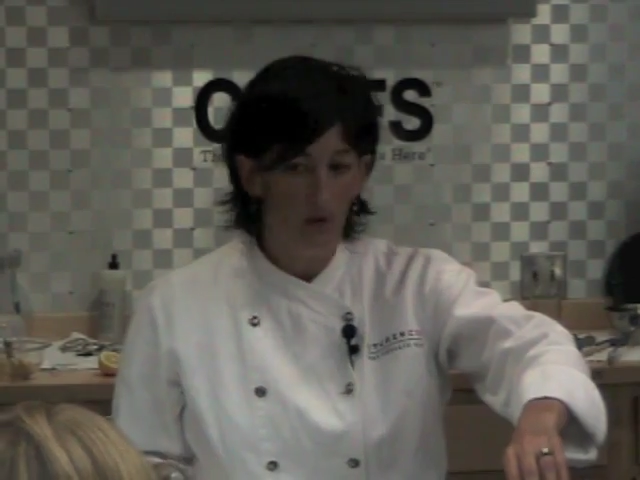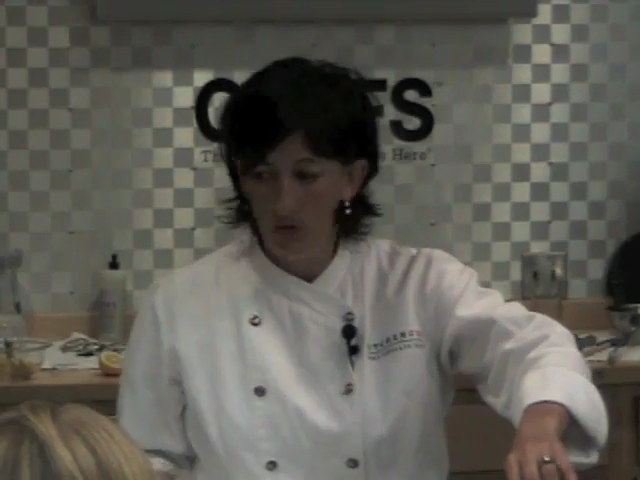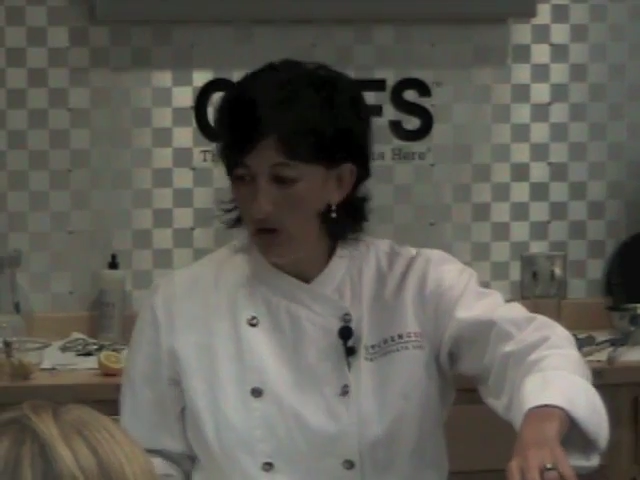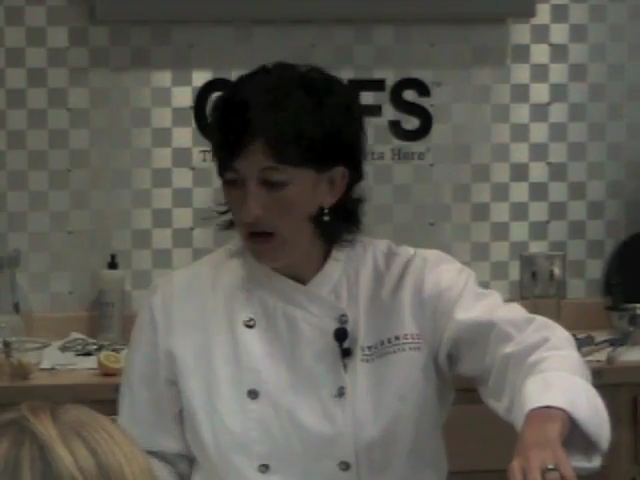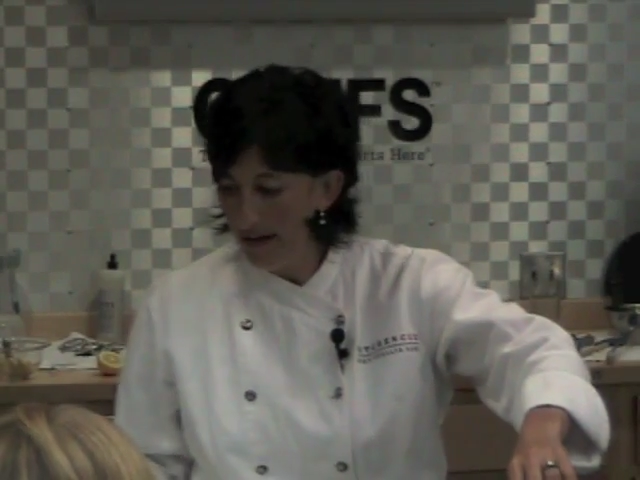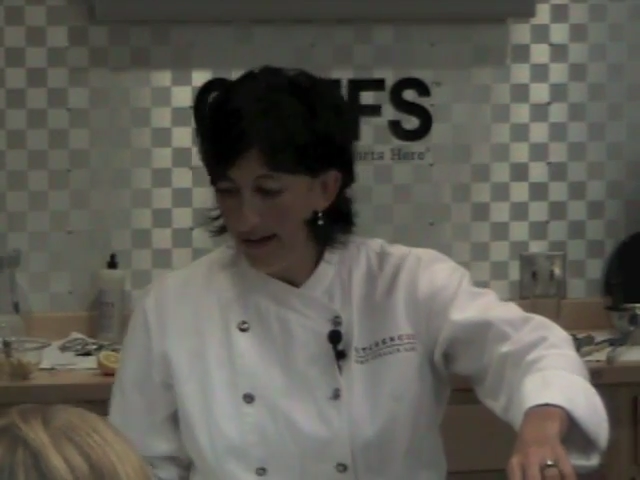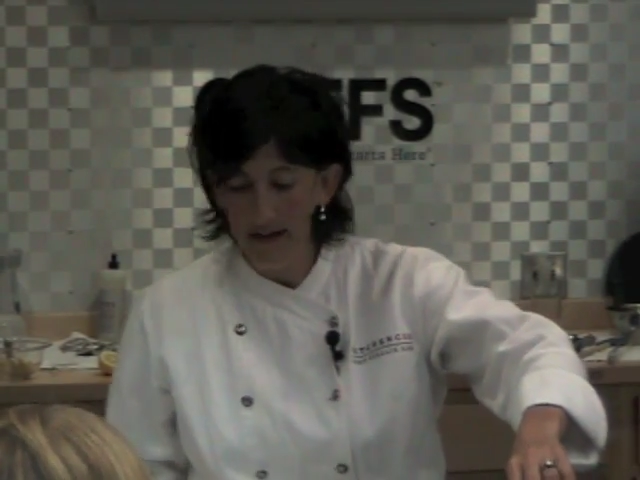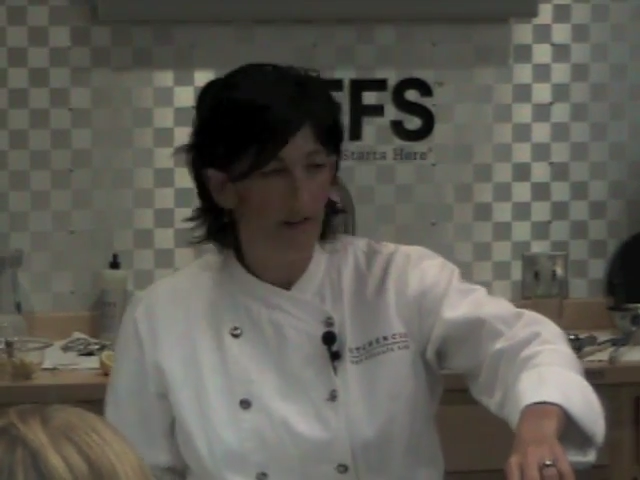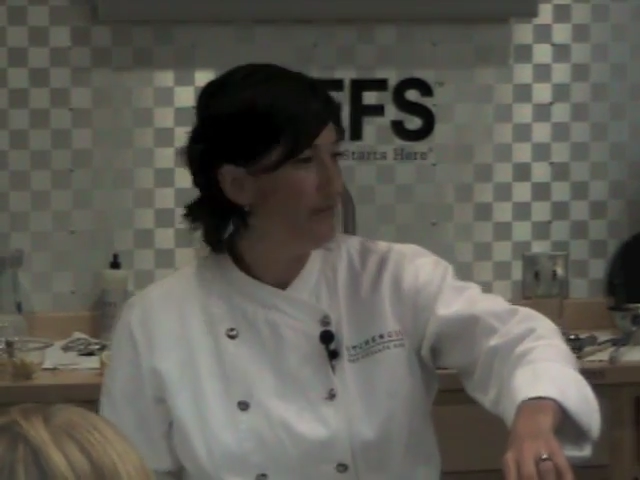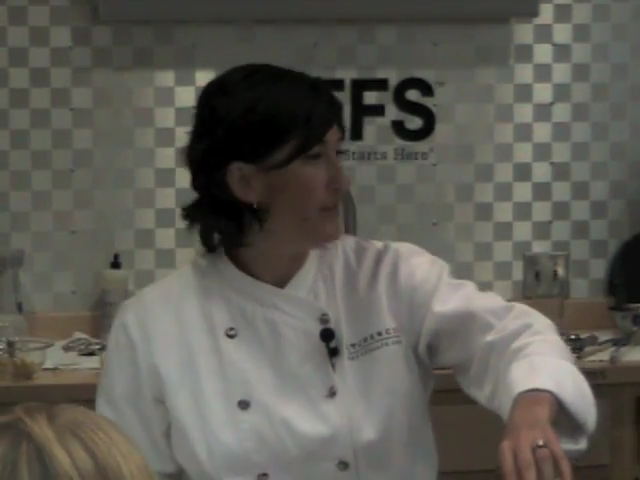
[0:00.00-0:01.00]
or hot
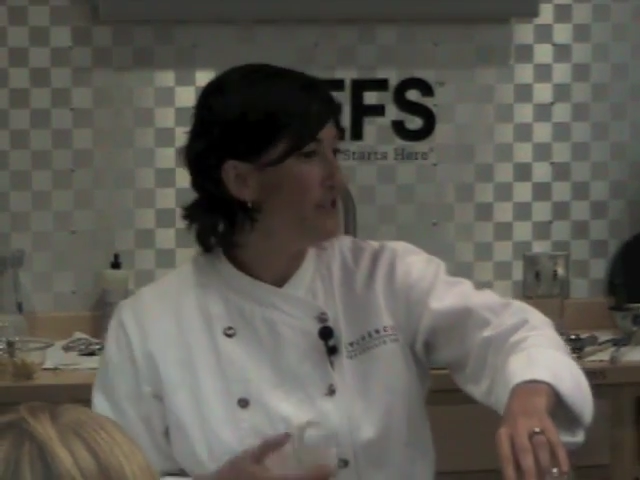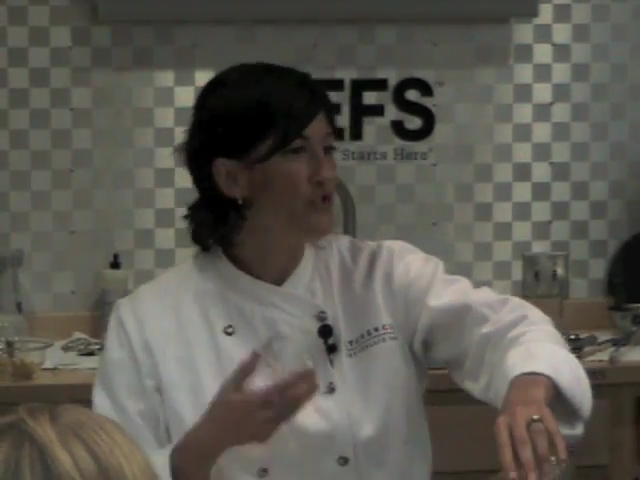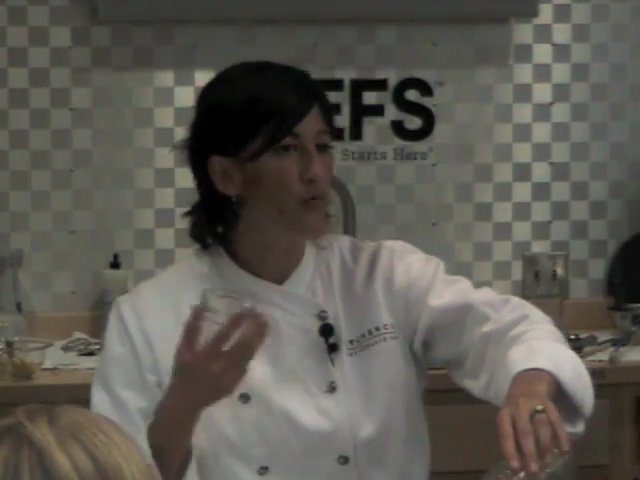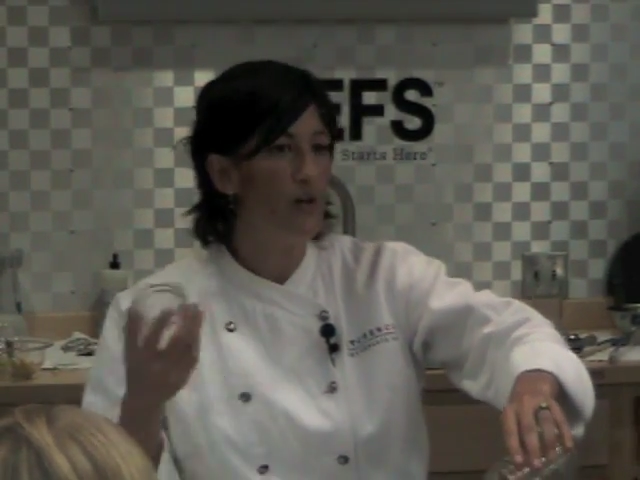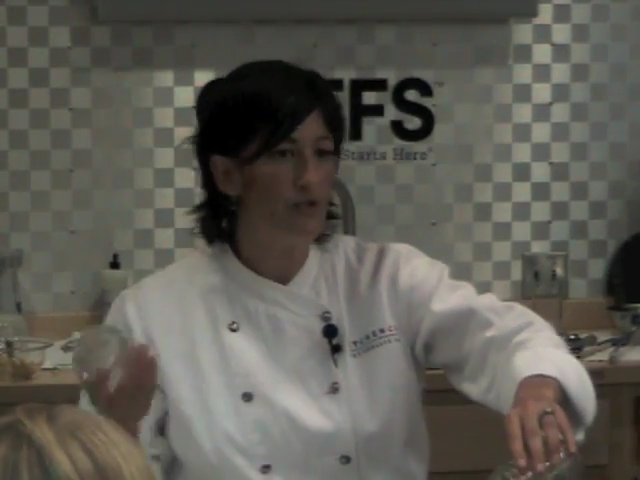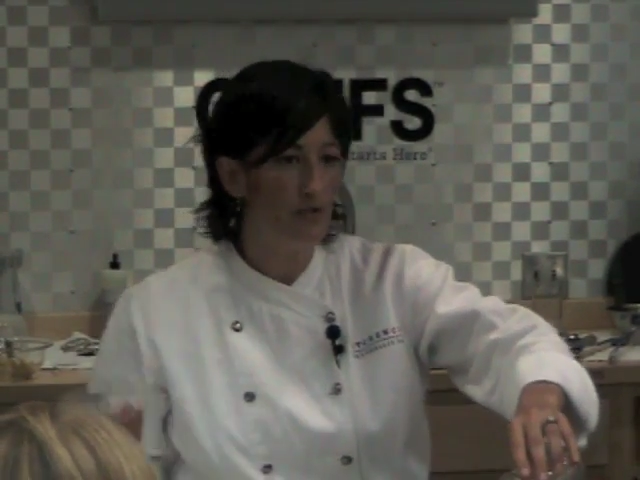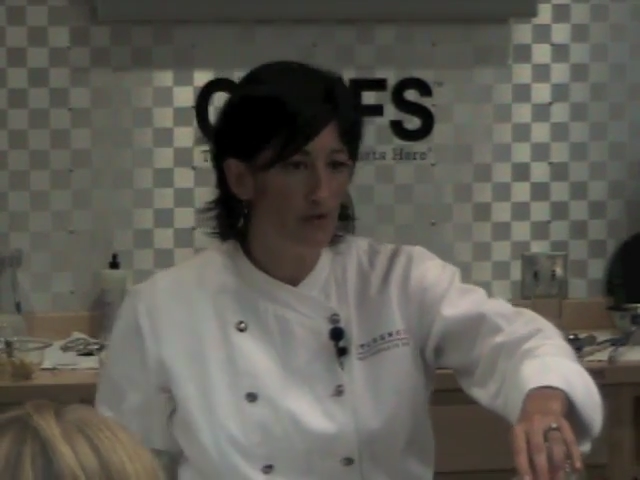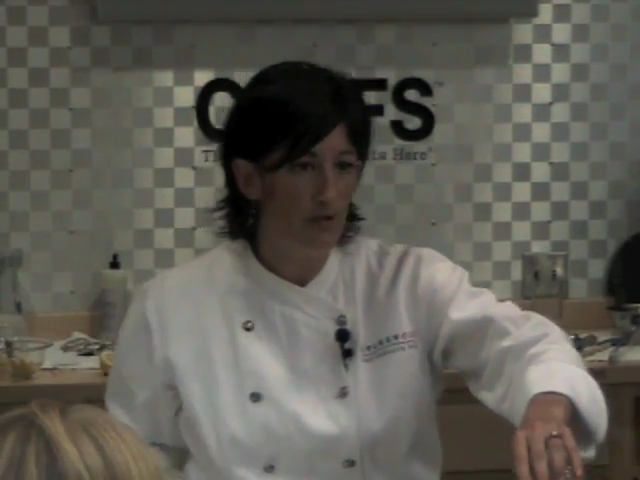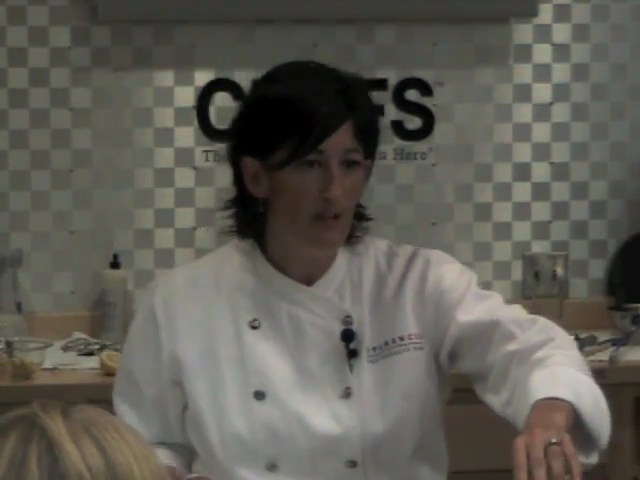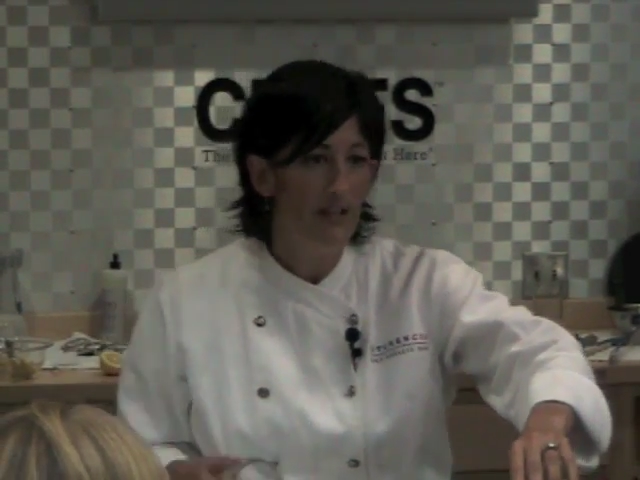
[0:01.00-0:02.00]
out of the dishwasher,